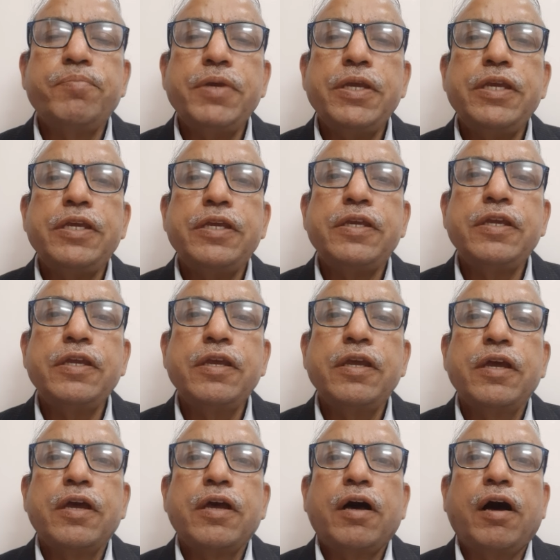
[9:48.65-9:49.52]

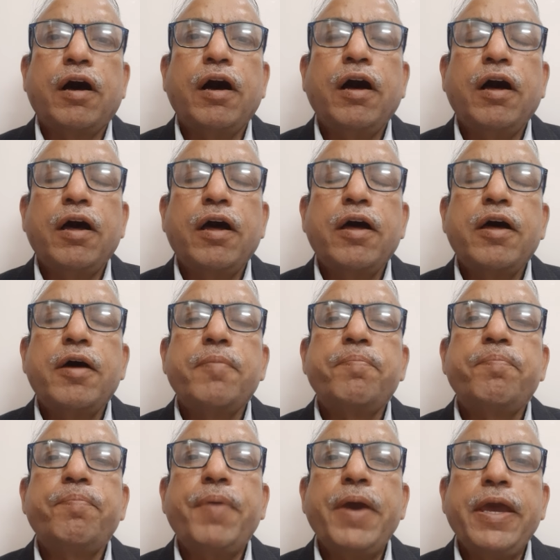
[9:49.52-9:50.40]
me a
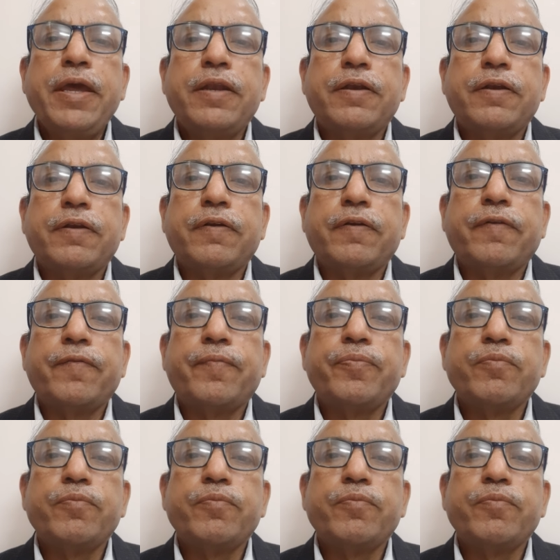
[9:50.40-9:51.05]
pen.